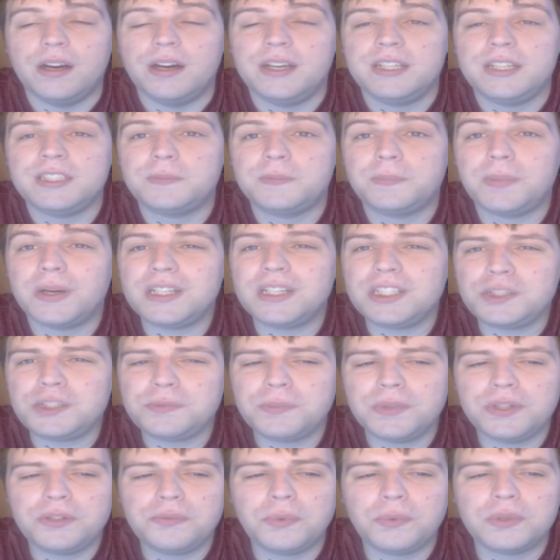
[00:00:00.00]
His
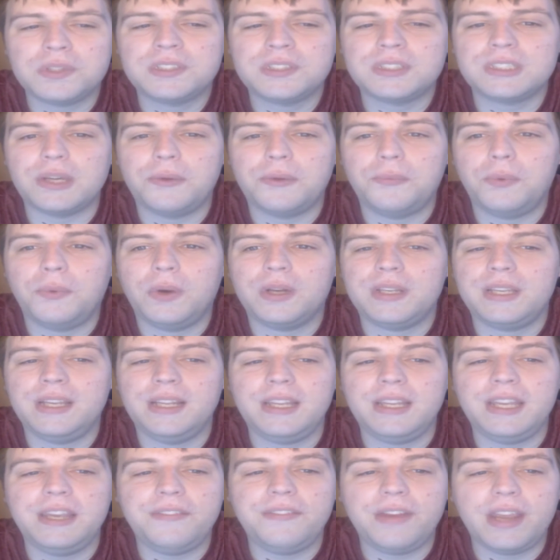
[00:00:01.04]
punishment was somewhat
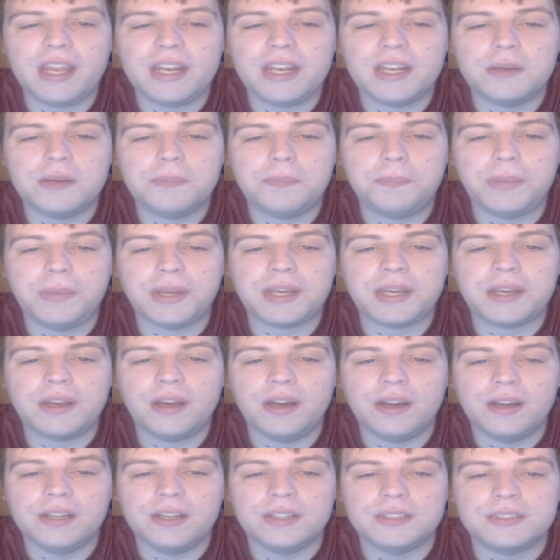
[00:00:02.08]
alleviated
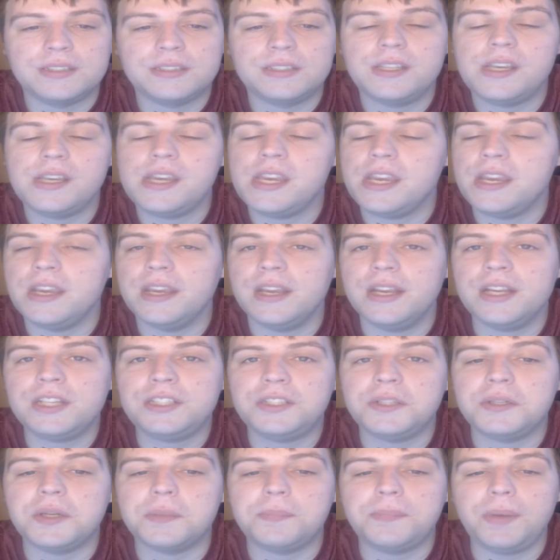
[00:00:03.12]
because he
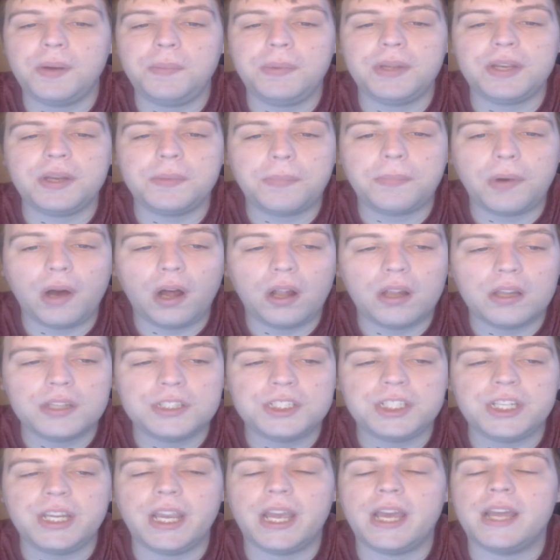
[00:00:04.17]
issued a public
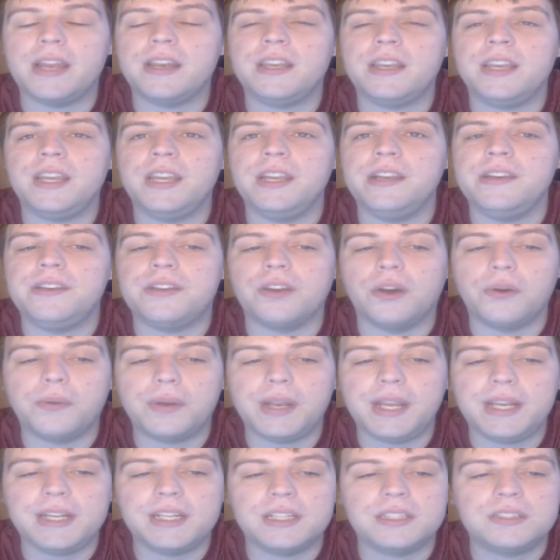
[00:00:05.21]
apology and he
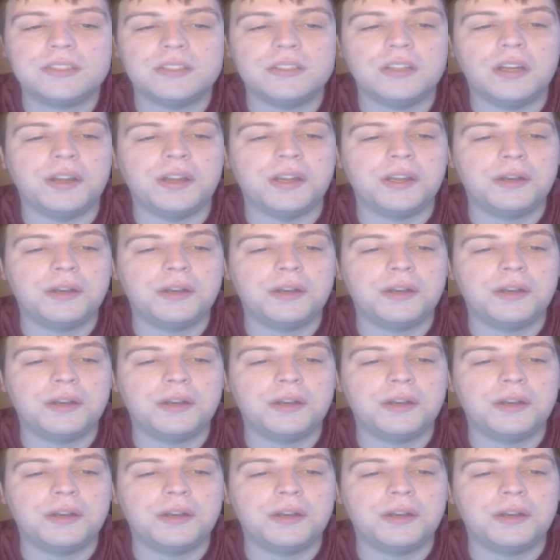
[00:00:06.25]
donated to the